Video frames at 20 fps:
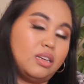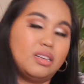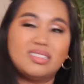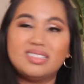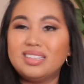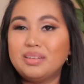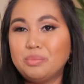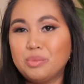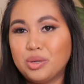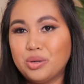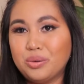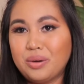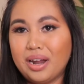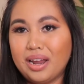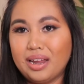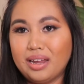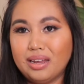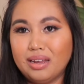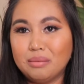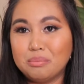Is it
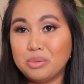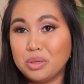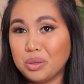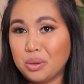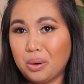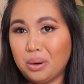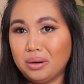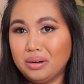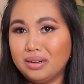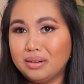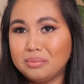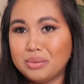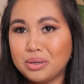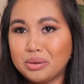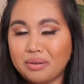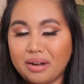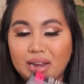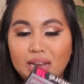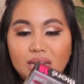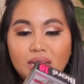Bioré?
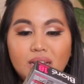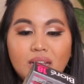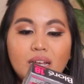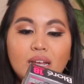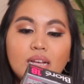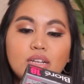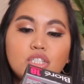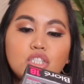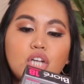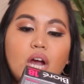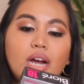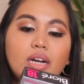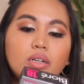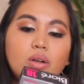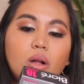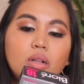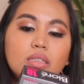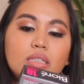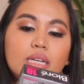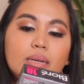Bioré?
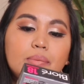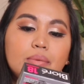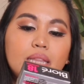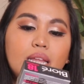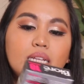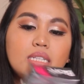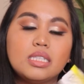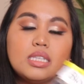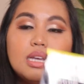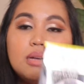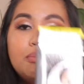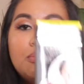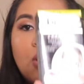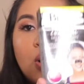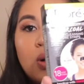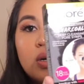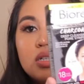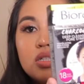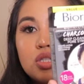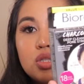Charcoal Deep Cleansing
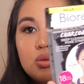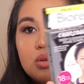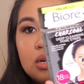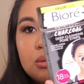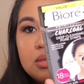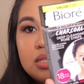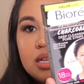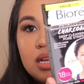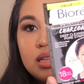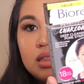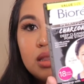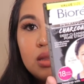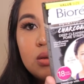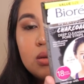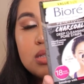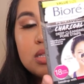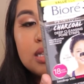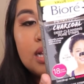Pore Strips, that looks